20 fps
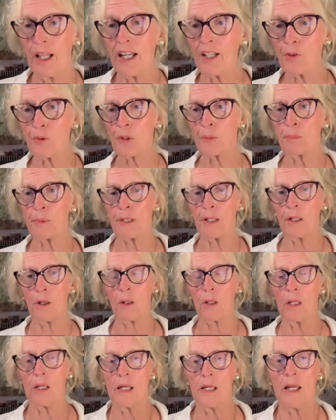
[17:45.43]
electric
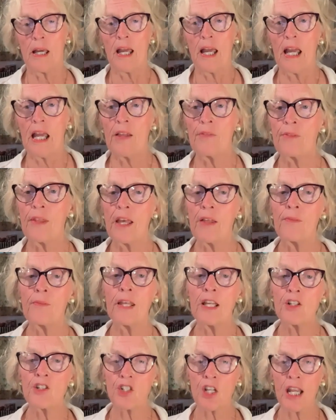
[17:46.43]
bill. And then
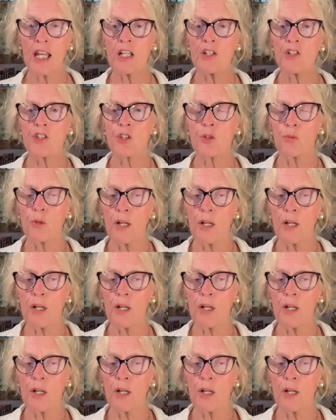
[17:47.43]
they changed the